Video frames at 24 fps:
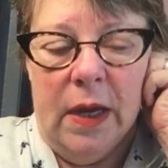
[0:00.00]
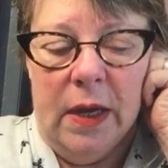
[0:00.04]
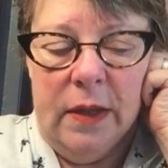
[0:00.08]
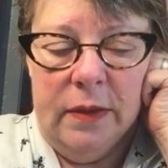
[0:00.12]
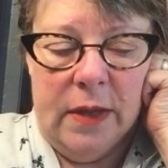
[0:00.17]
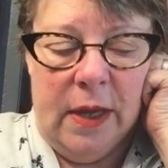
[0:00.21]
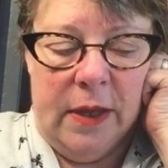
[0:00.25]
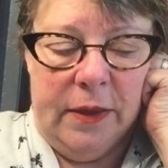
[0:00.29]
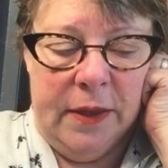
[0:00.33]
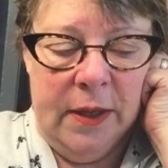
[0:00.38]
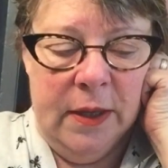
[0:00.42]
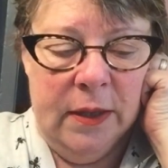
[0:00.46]

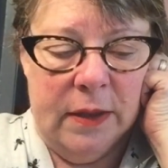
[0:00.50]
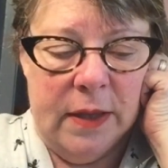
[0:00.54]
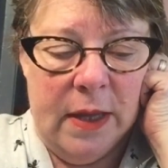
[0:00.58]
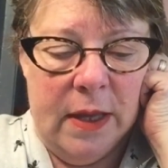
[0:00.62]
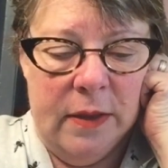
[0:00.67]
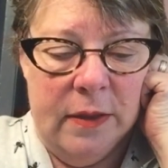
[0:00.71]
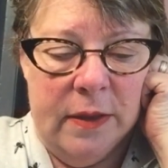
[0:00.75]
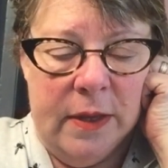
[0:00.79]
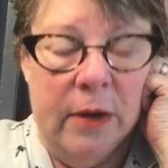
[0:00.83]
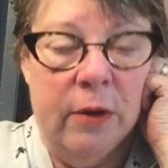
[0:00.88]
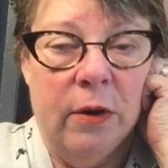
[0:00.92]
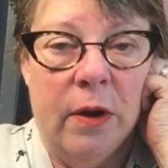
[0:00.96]
They think
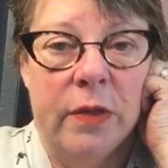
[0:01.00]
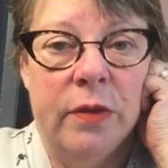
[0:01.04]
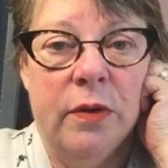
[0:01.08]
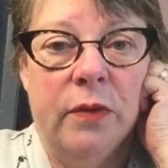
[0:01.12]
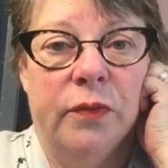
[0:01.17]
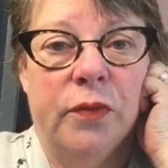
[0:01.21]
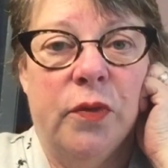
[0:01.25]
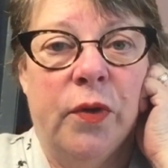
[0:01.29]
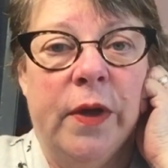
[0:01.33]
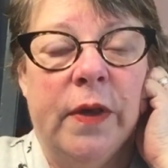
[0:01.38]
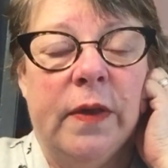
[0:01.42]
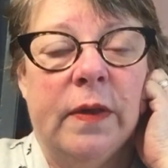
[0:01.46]
that they're other
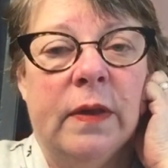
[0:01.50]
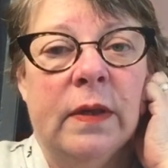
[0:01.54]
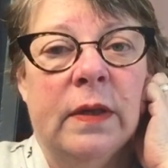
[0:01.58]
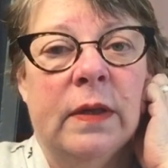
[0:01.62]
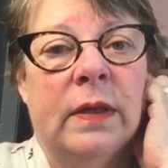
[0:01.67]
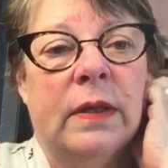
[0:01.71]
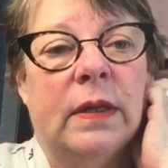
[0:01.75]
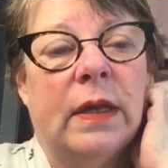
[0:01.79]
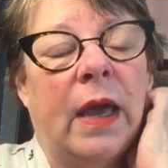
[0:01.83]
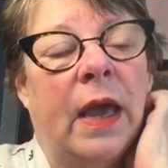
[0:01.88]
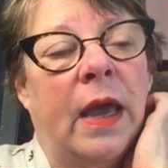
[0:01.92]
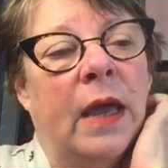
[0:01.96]

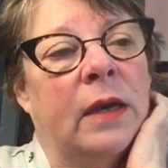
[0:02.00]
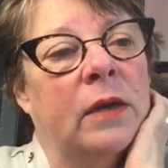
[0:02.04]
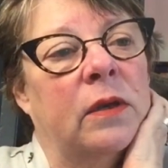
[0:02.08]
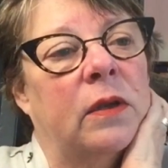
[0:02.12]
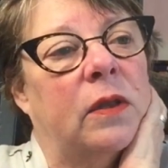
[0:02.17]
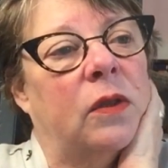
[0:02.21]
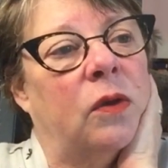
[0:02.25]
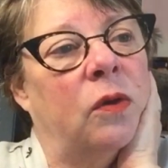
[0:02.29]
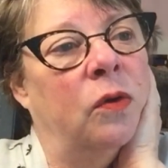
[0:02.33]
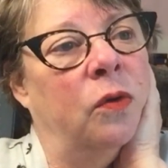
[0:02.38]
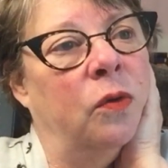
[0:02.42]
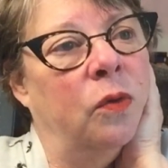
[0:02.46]
voices, and
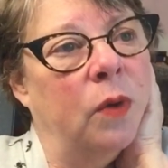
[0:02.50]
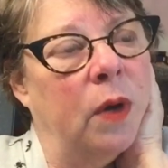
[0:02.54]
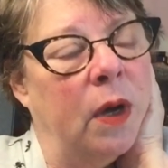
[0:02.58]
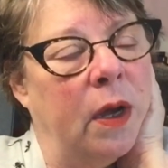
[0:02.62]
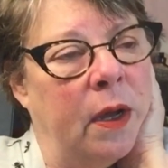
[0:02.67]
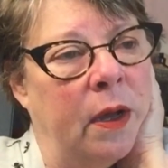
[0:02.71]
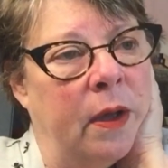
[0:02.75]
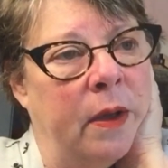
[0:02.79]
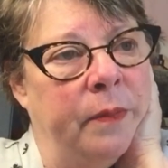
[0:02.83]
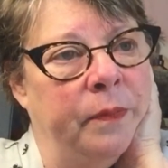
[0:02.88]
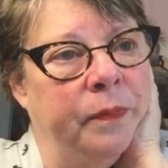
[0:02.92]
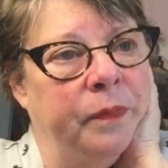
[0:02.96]
so
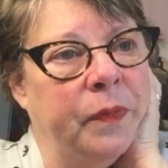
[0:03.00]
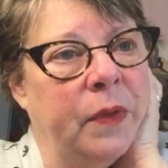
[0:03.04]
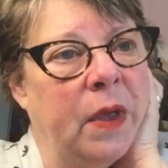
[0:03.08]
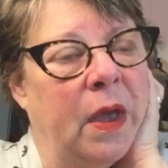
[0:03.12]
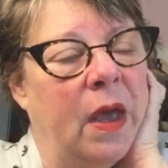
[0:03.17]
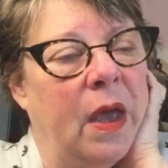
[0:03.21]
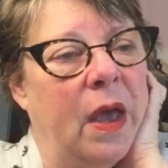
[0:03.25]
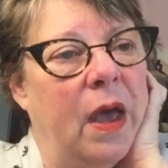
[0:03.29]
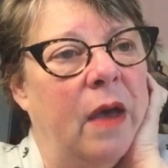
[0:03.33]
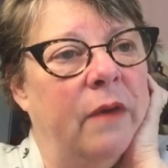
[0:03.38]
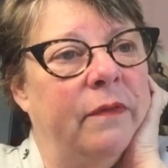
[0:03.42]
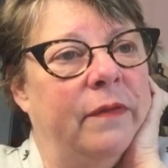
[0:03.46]

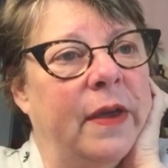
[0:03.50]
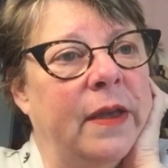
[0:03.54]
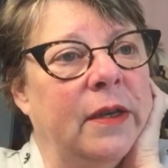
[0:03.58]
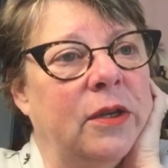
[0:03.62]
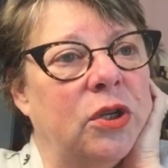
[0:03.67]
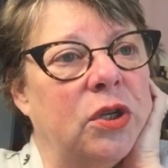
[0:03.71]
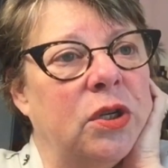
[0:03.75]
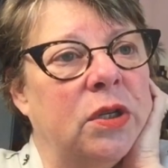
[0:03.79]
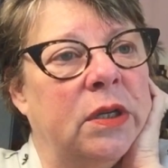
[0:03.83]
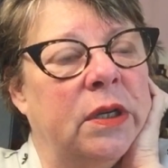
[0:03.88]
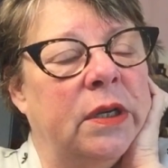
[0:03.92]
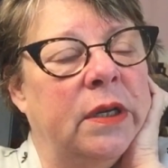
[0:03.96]

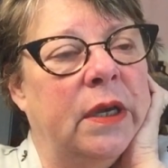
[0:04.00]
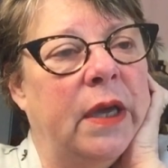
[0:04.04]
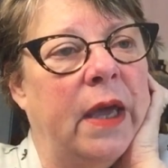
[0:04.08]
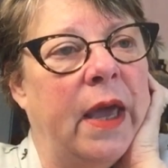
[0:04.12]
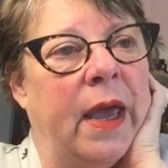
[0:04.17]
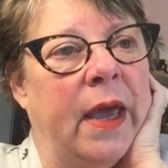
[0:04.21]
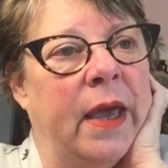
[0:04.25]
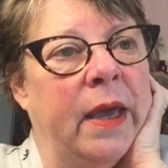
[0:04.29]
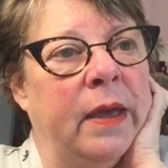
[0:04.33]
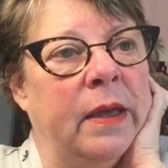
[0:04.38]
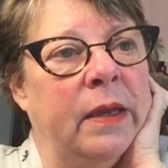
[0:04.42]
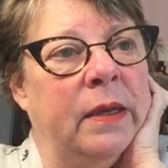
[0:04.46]
eventually
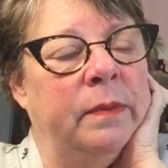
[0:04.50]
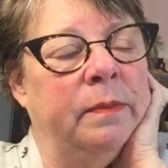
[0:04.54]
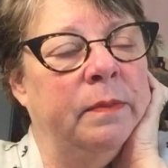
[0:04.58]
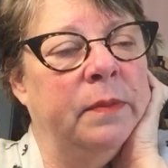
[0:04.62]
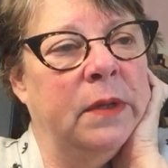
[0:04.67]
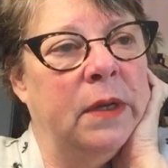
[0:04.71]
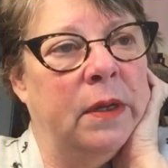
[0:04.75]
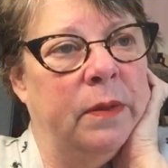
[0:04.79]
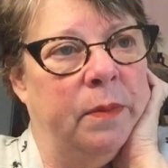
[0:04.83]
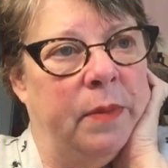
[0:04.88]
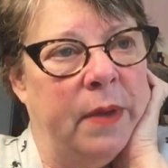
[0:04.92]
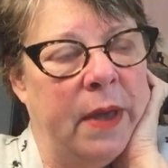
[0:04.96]

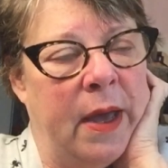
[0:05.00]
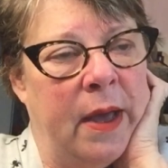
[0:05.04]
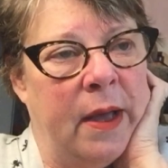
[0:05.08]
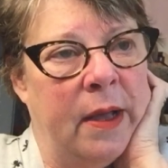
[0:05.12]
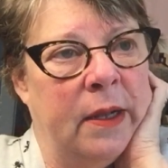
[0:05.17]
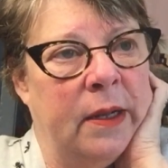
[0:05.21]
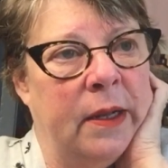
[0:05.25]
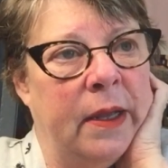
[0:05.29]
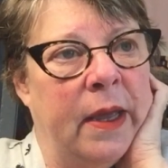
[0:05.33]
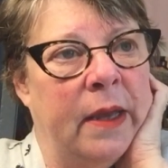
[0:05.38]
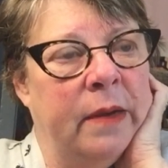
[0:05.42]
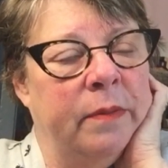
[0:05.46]

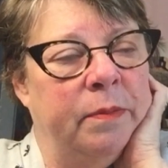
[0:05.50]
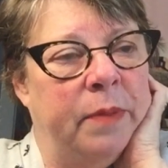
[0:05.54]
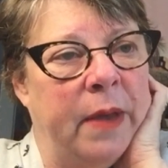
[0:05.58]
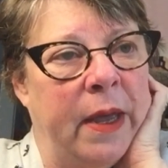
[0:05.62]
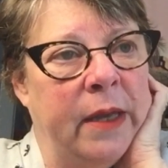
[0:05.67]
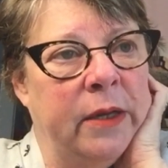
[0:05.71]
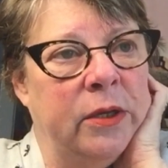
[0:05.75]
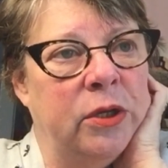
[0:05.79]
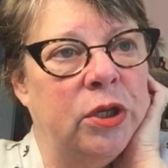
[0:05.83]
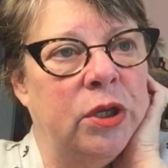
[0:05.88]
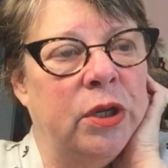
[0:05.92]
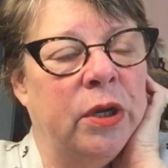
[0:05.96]
Annabelle and
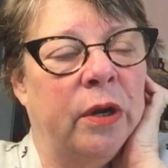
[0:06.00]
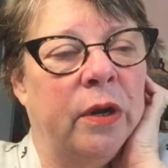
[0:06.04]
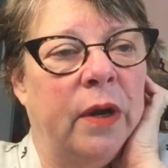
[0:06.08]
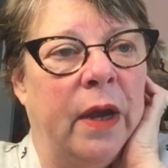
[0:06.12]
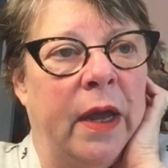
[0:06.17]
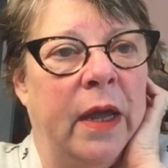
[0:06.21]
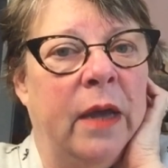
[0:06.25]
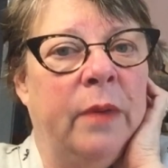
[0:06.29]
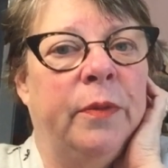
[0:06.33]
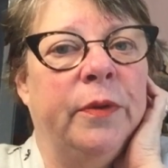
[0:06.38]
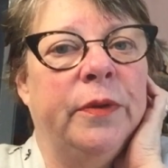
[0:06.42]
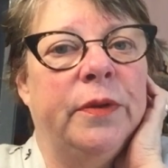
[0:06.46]
Benji are
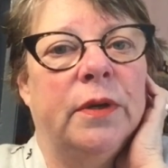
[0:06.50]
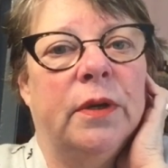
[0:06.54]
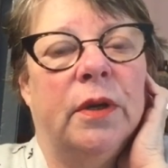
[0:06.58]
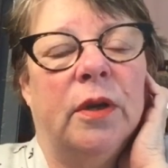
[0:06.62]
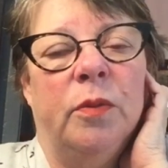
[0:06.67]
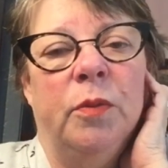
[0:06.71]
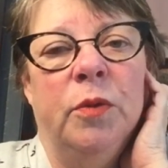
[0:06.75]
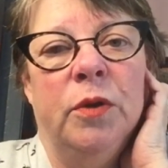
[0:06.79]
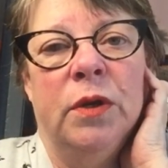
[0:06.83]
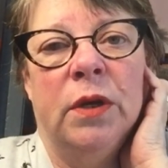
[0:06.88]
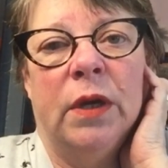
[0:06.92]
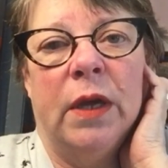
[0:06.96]
able to
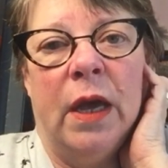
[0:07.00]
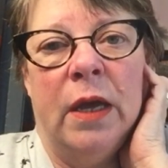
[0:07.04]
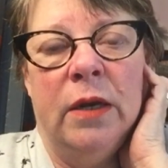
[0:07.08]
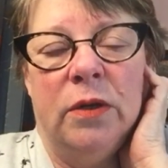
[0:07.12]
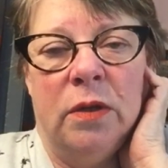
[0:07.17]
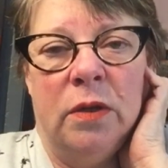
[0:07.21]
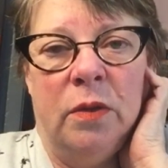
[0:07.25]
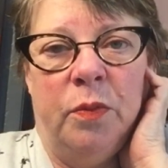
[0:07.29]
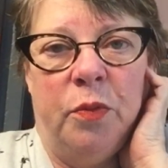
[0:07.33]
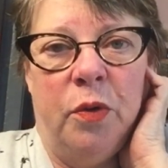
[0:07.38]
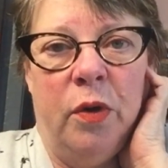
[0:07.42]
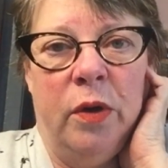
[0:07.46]
communicate
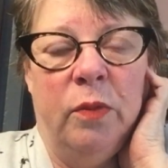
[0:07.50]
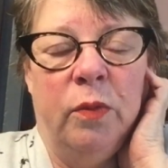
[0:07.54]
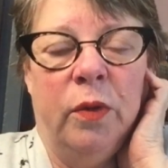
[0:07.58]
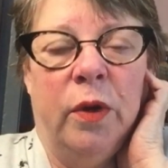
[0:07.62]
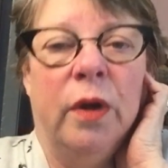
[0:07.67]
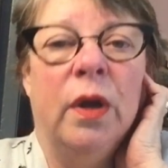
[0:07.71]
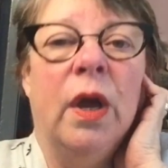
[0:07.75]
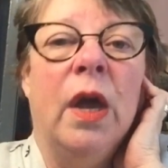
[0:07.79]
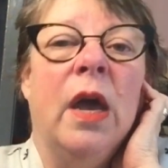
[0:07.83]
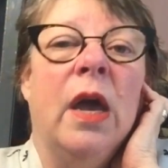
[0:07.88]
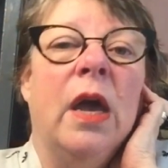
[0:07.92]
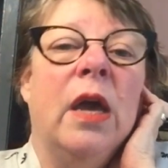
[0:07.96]
to the point
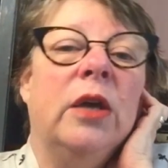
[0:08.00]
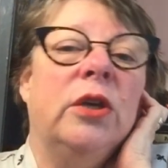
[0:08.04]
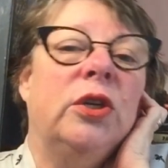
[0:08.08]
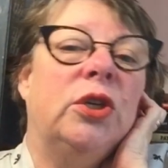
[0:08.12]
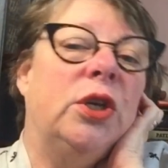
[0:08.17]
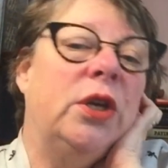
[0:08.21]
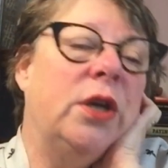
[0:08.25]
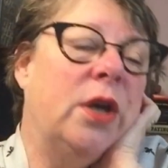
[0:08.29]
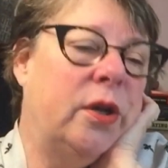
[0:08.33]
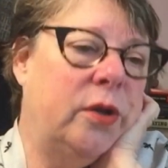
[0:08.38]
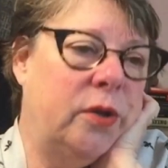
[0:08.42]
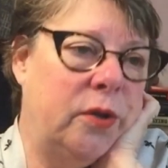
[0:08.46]
where
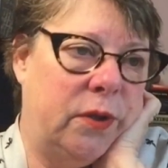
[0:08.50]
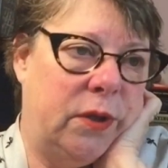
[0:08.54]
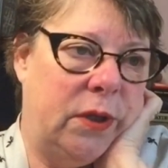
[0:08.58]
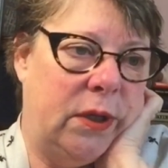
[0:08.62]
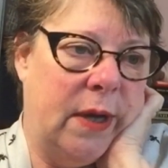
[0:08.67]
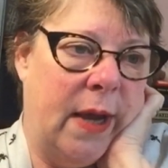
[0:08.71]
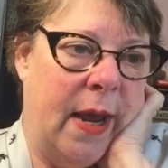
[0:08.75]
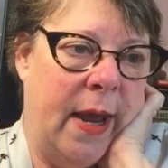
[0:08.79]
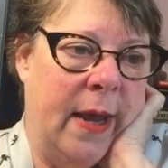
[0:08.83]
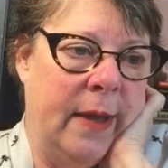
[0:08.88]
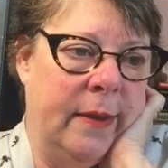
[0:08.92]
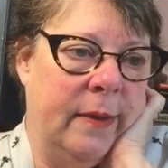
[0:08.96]
she
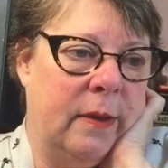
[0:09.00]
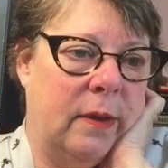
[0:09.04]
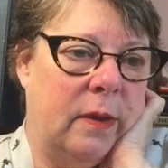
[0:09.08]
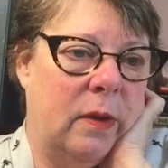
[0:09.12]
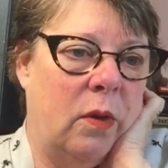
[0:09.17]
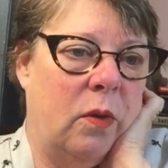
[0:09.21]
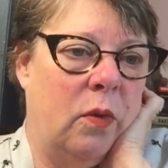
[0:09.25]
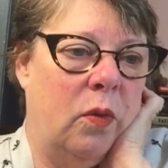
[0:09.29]
understands